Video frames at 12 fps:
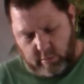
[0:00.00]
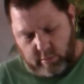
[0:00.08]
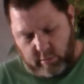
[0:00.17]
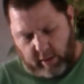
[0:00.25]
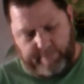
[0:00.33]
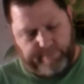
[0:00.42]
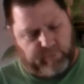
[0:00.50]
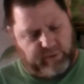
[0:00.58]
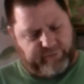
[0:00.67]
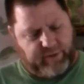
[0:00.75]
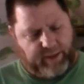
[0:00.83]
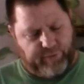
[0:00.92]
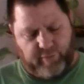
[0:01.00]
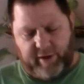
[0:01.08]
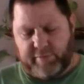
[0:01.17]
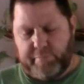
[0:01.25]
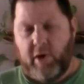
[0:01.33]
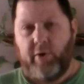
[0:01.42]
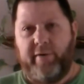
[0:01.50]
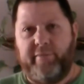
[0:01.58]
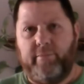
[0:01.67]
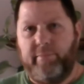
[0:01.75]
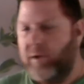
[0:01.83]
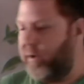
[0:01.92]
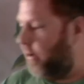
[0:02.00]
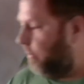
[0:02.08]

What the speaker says: Yeah, this has got 3-inch boning